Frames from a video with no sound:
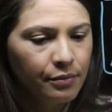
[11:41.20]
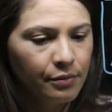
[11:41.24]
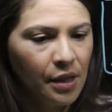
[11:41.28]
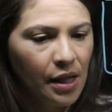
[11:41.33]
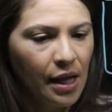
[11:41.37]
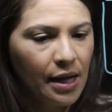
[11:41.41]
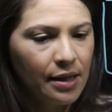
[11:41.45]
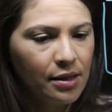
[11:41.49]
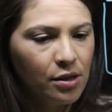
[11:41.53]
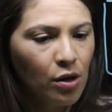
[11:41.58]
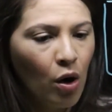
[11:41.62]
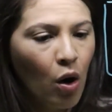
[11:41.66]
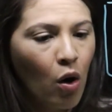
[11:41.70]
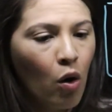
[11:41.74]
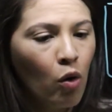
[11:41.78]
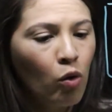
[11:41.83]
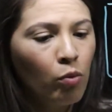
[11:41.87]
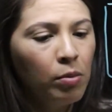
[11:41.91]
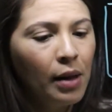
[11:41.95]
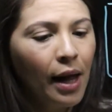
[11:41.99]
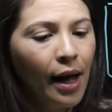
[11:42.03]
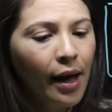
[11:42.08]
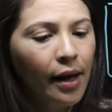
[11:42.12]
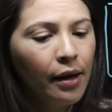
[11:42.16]
That's whole
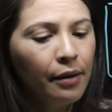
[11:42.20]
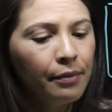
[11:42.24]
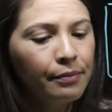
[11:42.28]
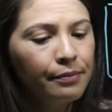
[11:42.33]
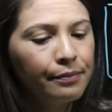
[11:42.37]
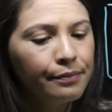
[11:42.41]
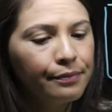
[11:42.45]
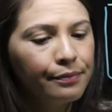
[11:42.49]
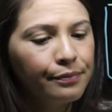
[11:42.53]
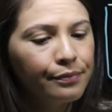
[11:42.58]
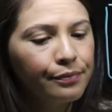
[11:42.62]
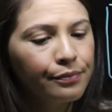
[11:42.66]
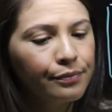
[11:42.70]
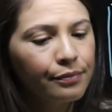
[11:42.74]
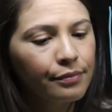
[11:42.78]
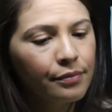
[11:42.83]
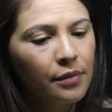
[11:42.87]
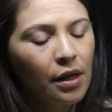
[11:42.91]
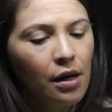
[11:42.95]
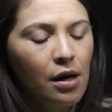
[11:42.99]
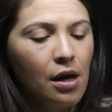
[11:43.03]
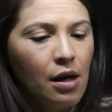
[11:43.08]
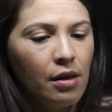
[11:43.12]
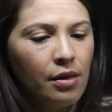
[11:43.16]
blood.
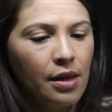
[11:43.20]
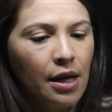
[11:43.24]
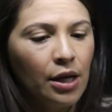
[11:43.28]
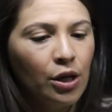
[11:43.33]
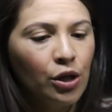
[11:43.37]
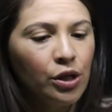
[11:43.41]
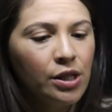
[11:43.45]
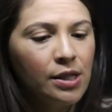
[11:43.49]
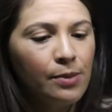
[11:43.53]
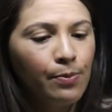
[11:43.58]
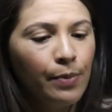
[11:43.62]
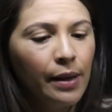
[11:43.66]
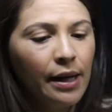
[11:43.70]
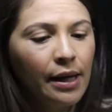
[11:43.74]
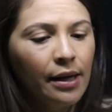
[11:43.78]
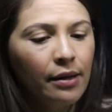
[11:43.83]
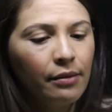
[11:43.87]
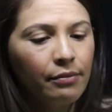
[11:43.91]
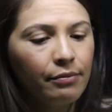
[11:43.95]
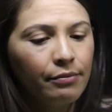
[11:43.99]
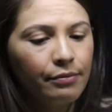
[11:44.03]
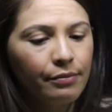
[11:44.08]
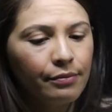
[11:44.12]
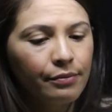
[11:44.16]
Then you spin
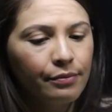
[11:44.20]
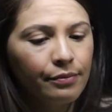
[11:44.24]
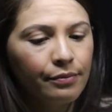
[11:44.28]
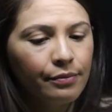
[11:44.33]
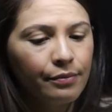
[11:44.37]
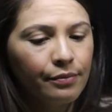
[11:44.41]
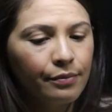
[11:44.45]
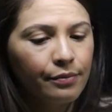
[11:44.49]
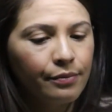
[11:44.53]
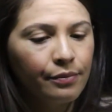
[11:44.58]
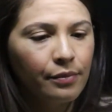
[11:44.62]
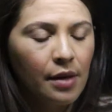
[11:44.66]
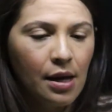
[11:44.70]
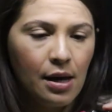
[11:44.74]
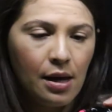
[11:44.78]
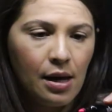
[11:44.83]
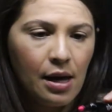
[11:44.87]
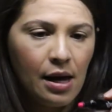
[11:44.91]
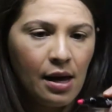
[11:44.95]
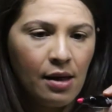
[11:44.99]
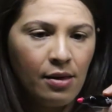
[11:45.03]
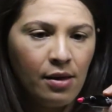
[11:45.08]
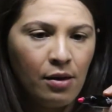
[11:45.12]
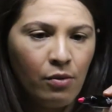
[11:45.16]
it,
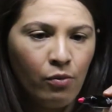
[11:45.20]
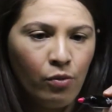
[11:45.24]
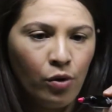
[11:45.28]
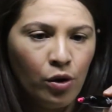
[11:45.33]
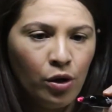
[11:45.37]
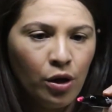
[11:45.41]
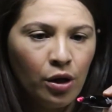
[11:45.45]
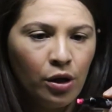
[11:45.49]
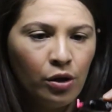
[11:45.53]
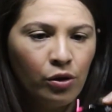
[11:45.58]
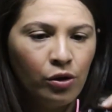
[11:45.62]
and then what you